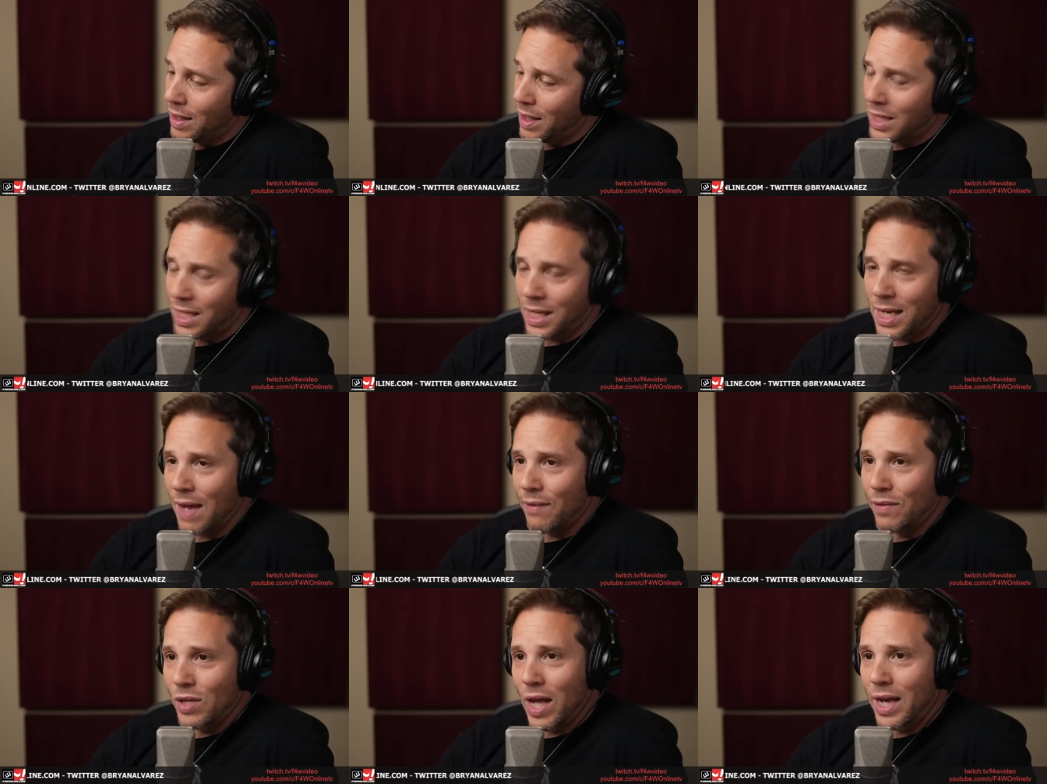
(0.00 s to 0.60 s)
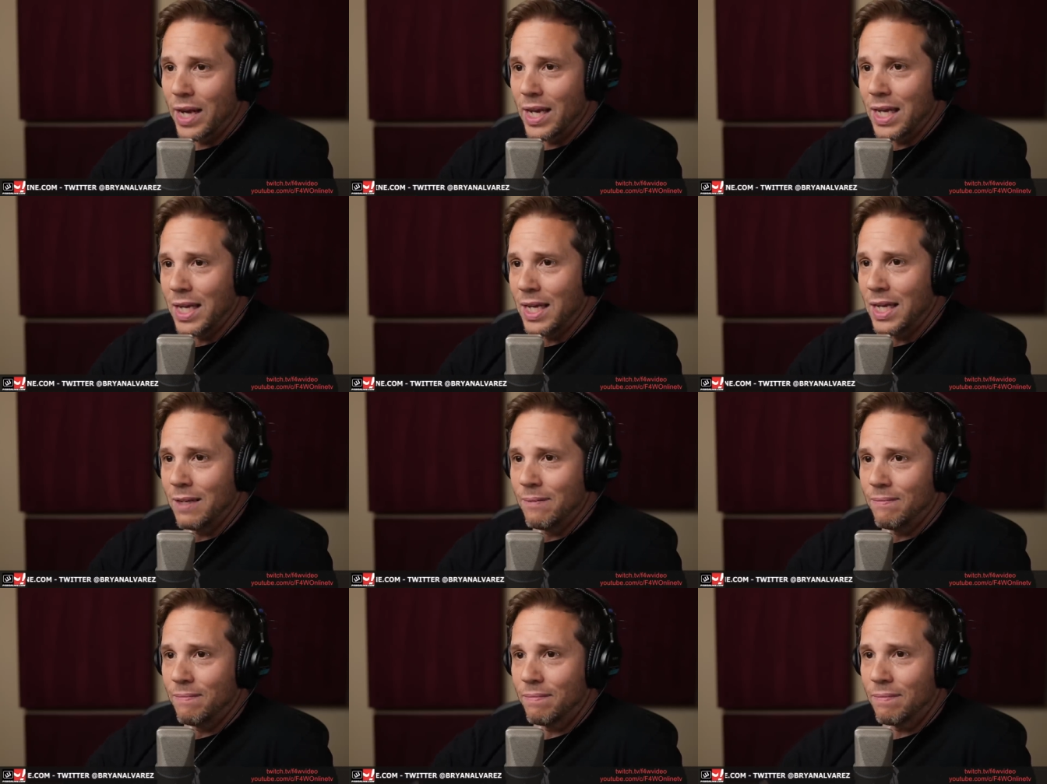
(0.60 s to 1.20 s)
It didn't have a lot of
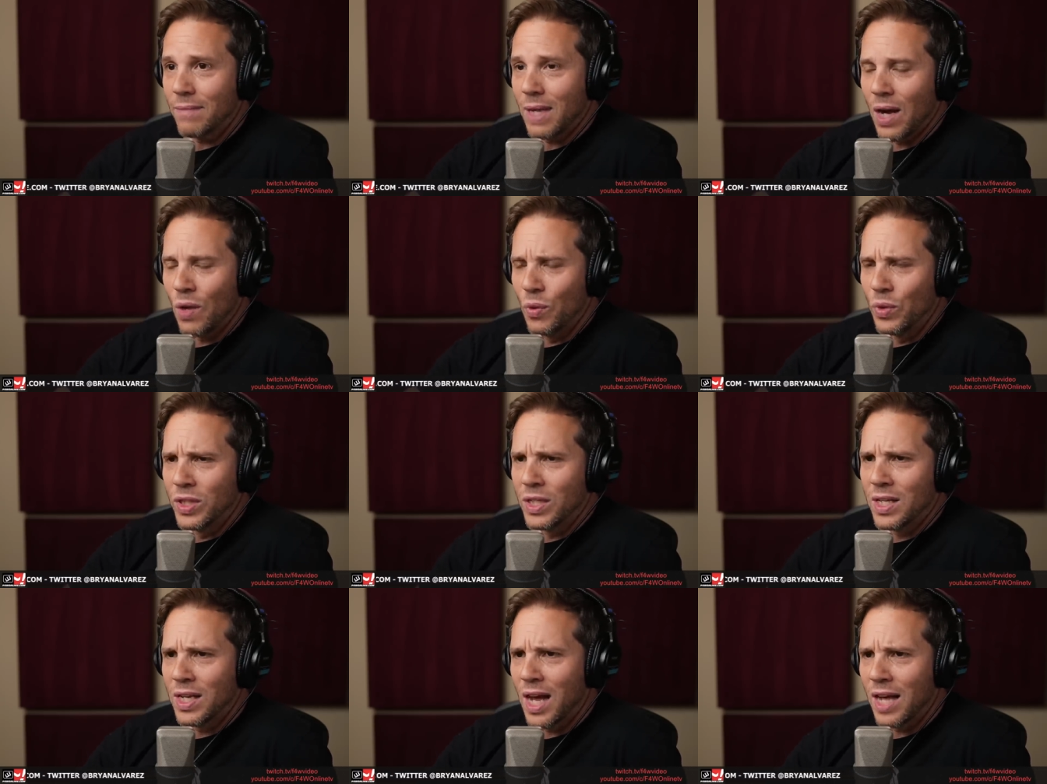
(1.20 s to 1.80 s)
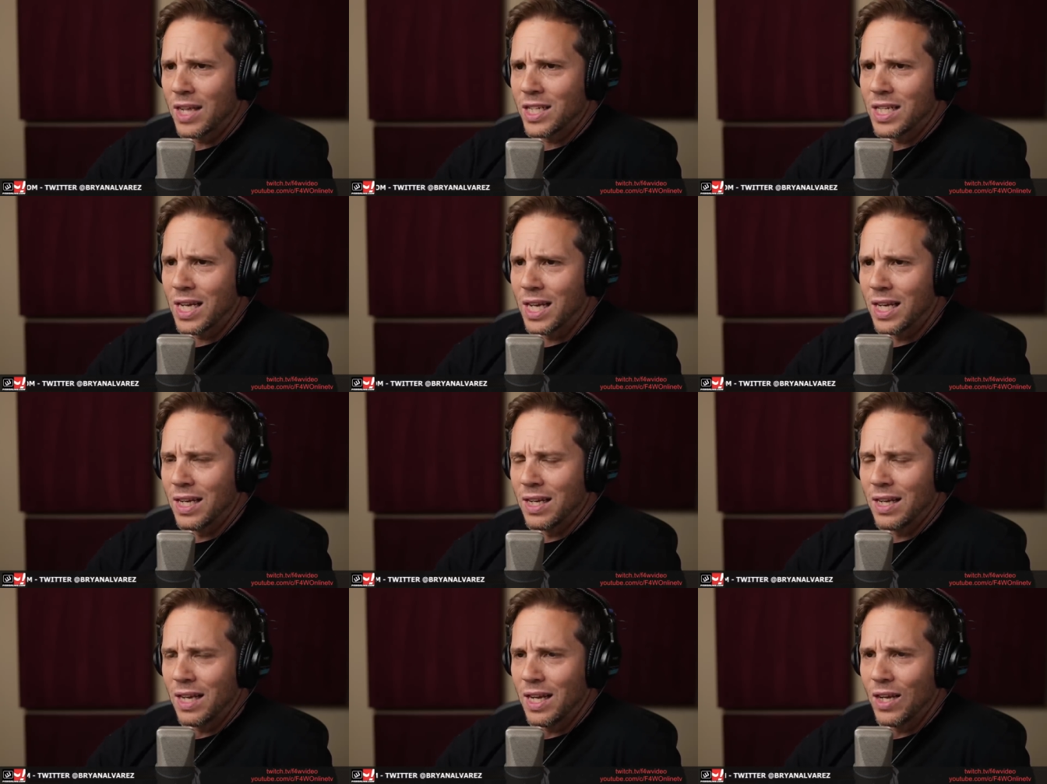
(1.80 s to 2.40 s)
heat. I would not
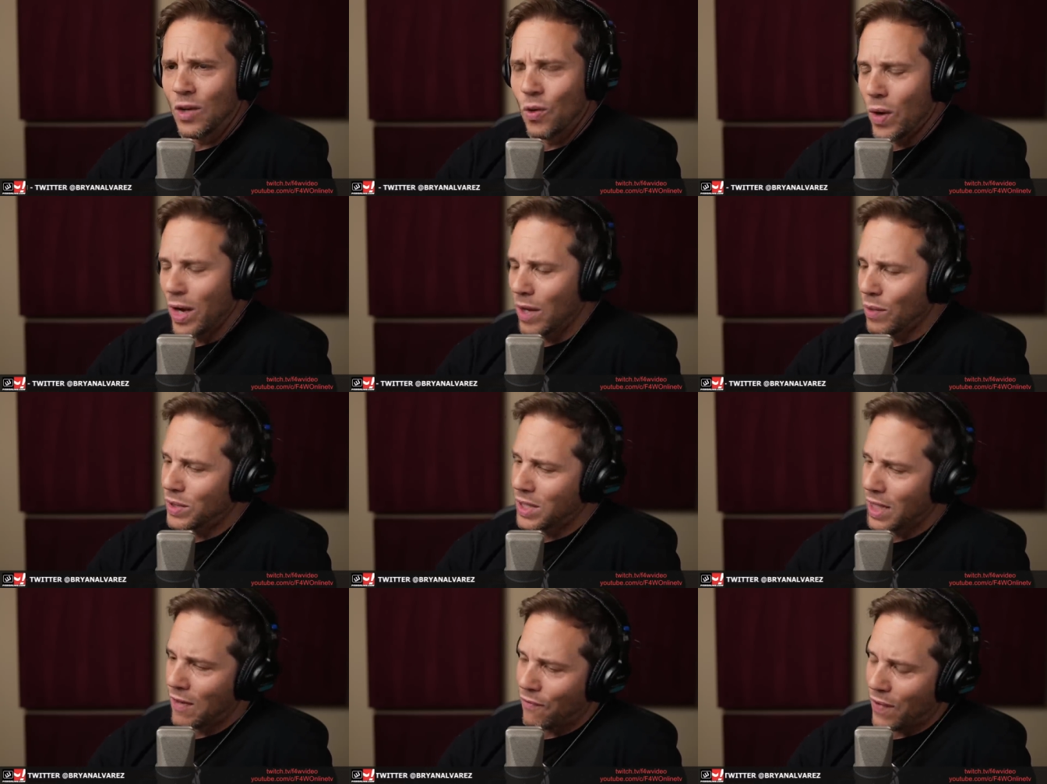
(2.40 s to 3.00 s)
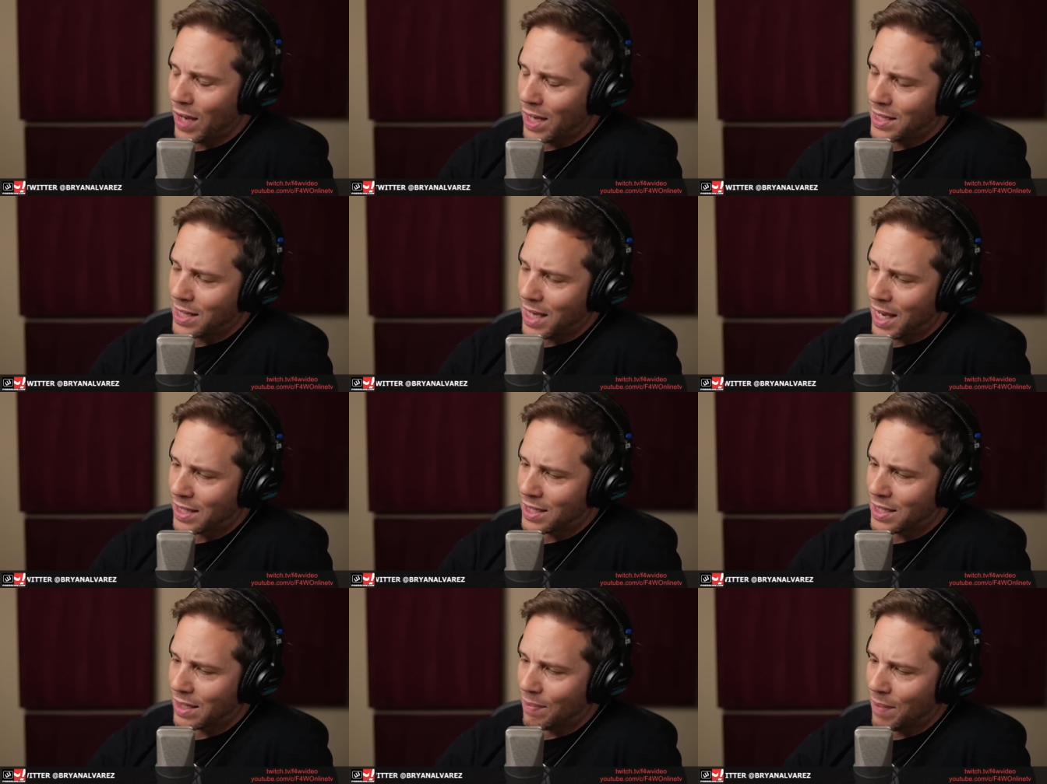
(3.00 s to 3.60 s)
say in any way it was a
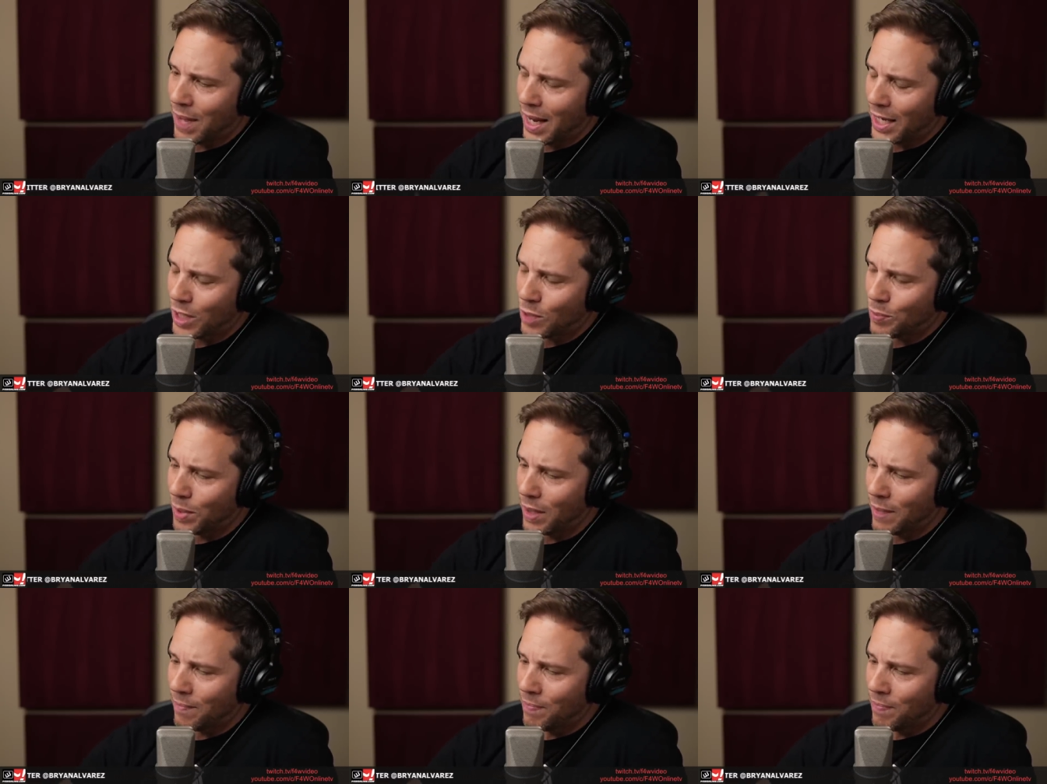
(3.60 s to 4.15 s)
fantastic match,